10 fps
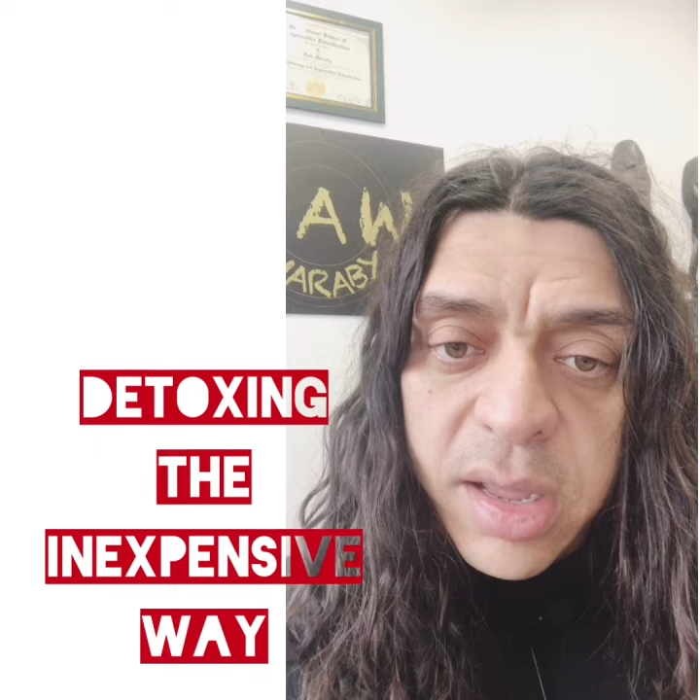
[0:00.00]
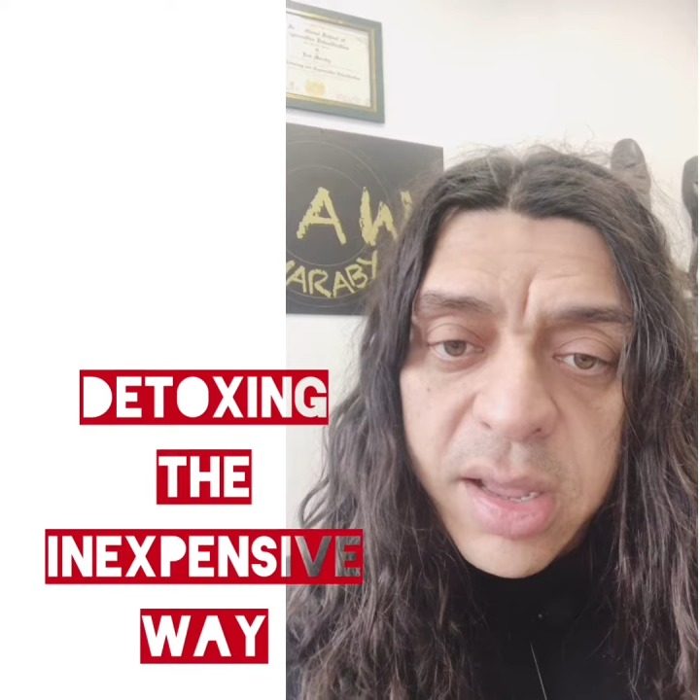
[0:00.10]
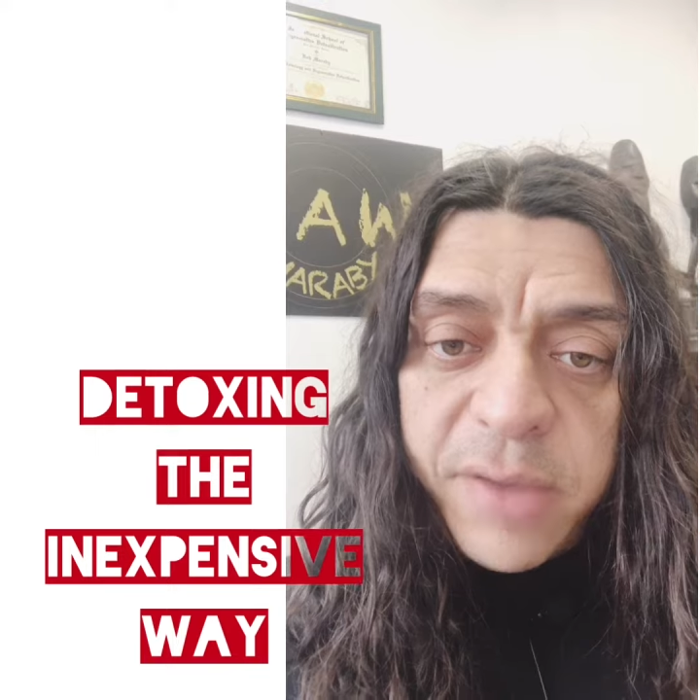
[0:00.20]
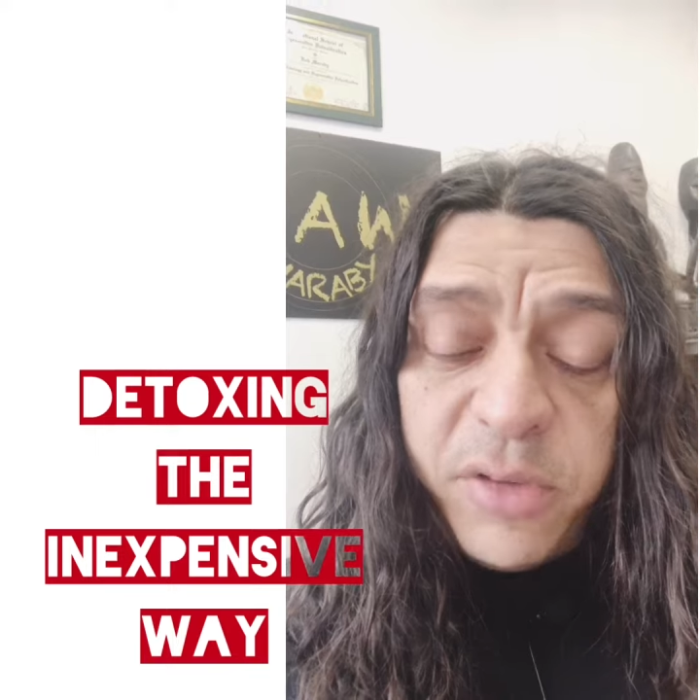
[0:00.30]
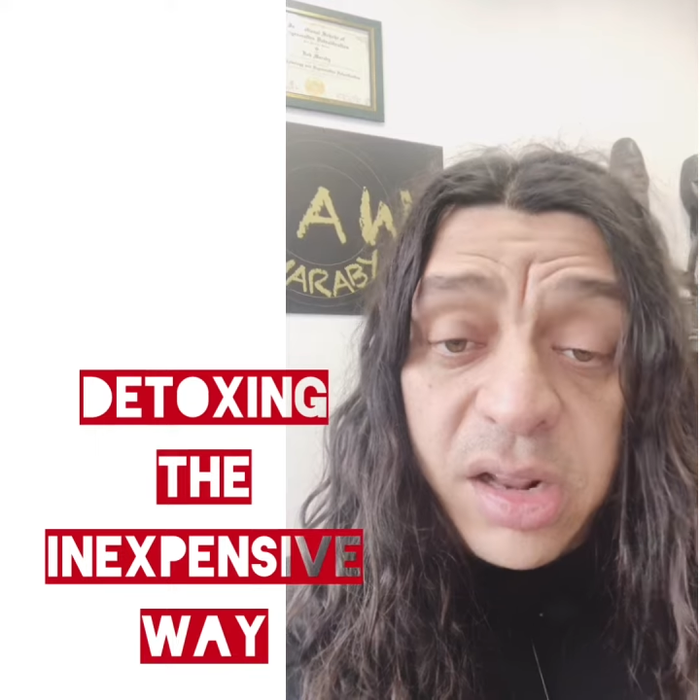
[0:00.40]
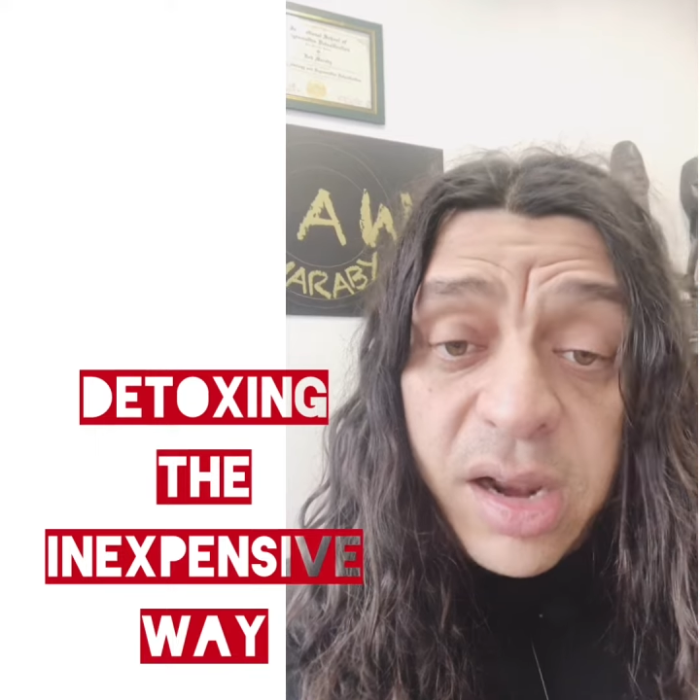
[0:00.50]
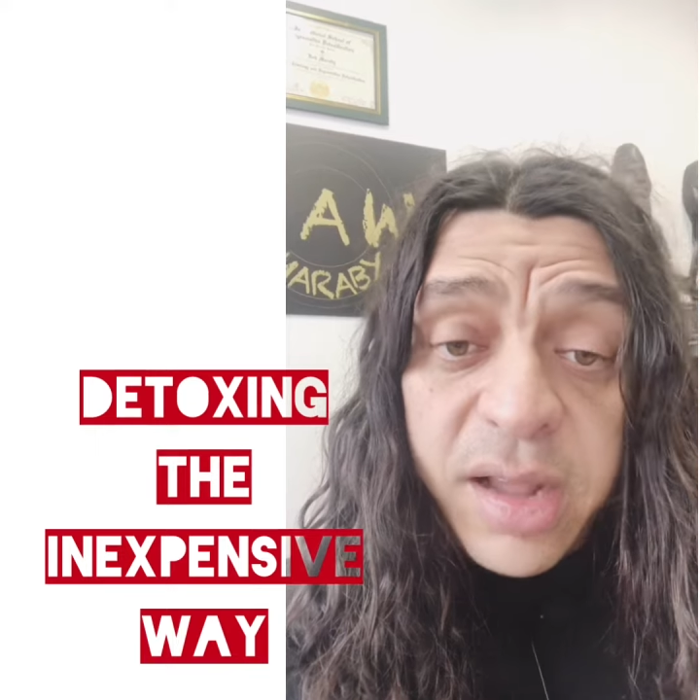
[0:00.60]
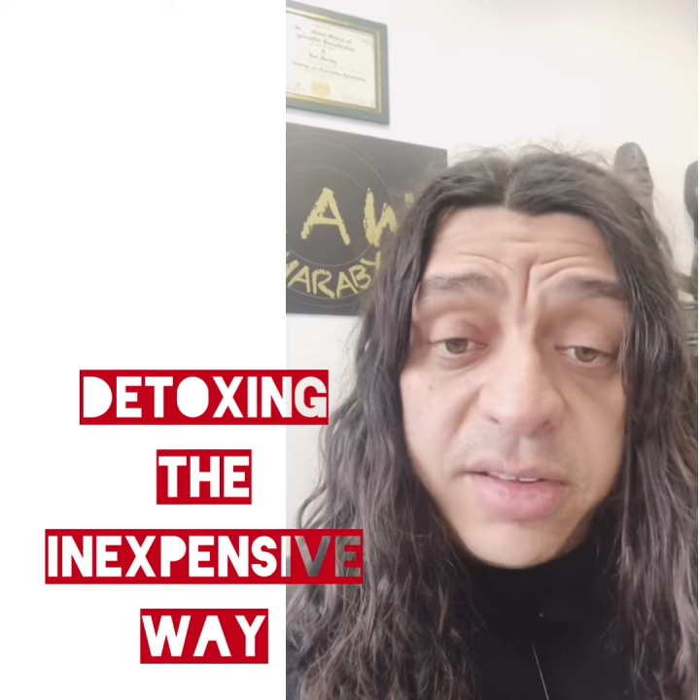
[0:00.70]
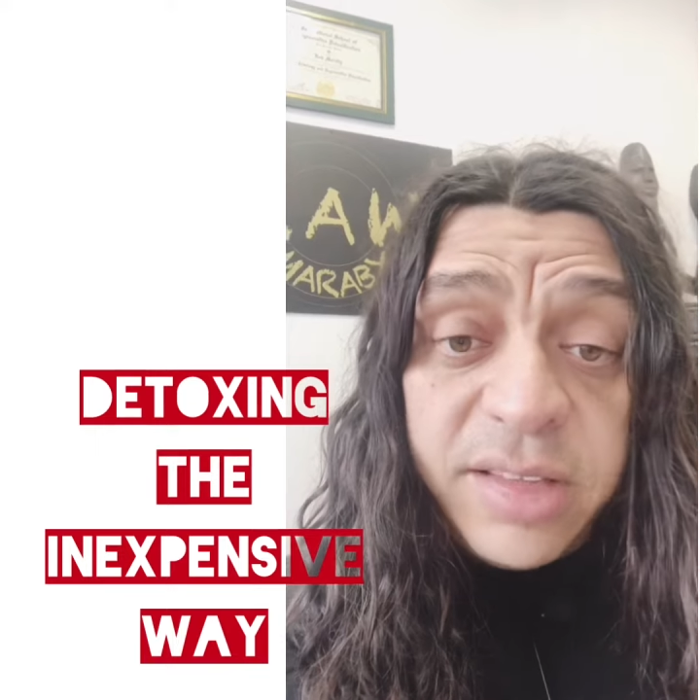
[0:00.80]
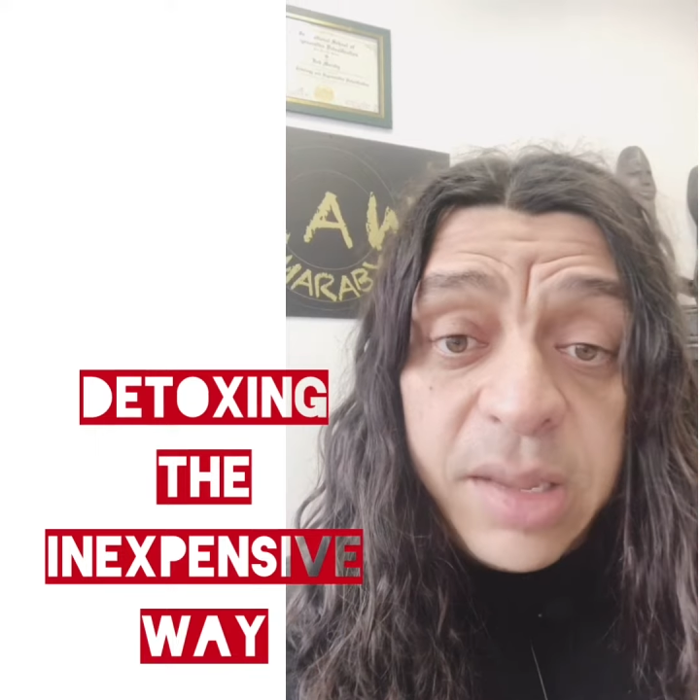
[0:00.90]
For the
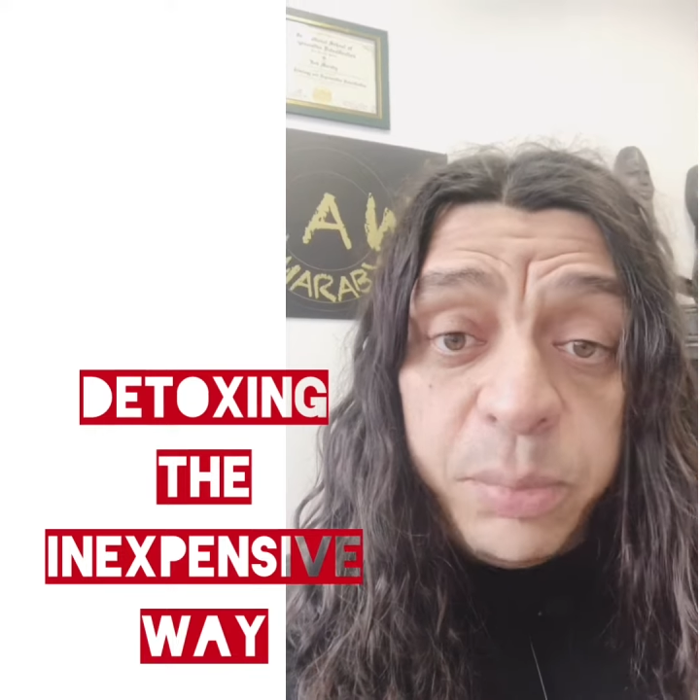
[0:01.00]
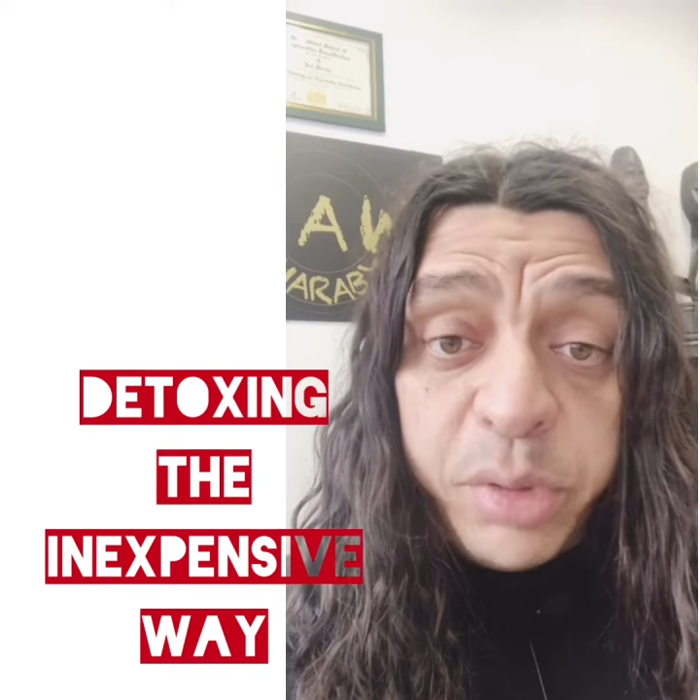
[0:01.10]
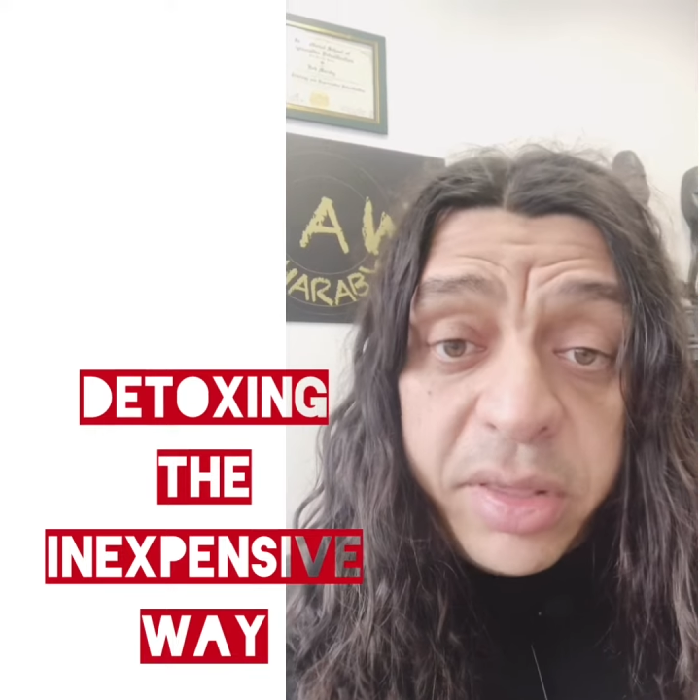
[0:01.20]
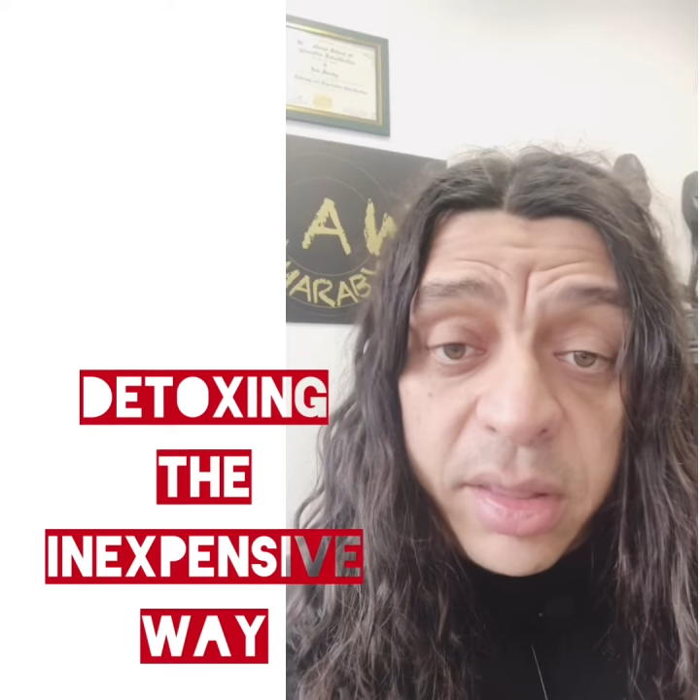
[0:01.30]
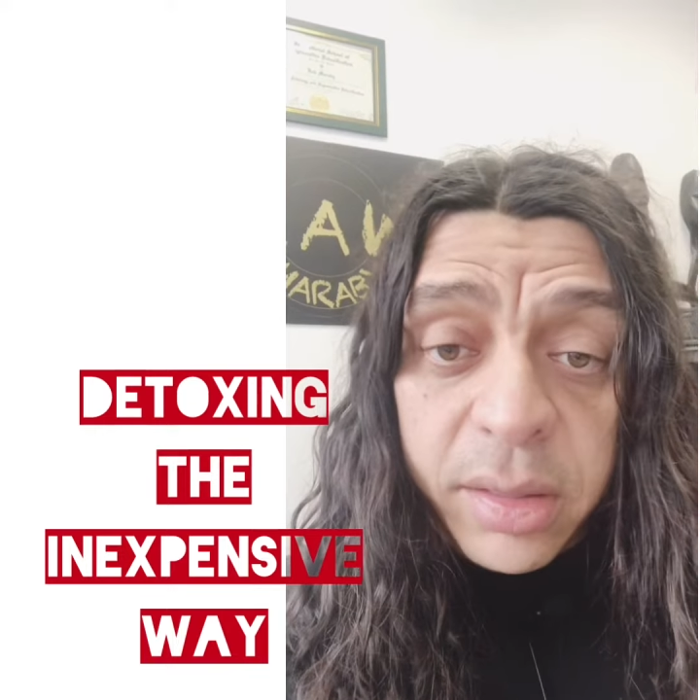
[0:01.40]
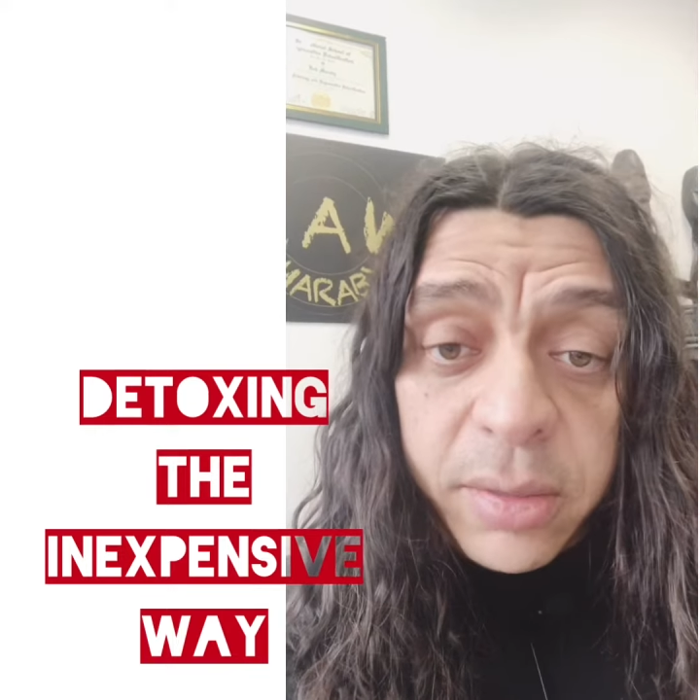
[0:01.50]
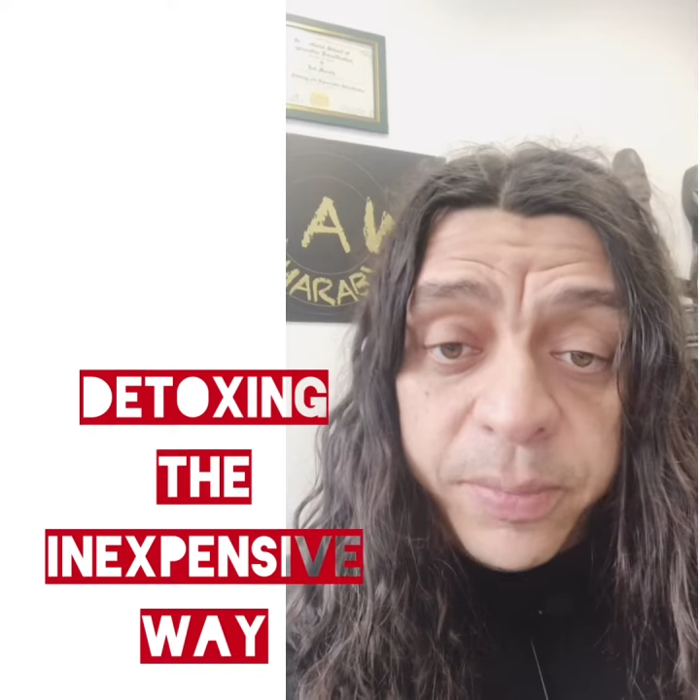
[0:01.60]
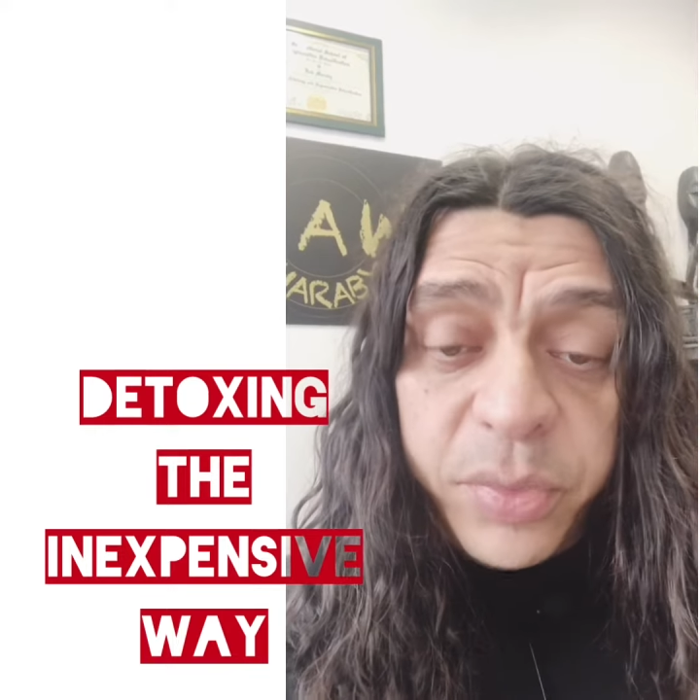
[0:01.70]
lungs, deep breathing.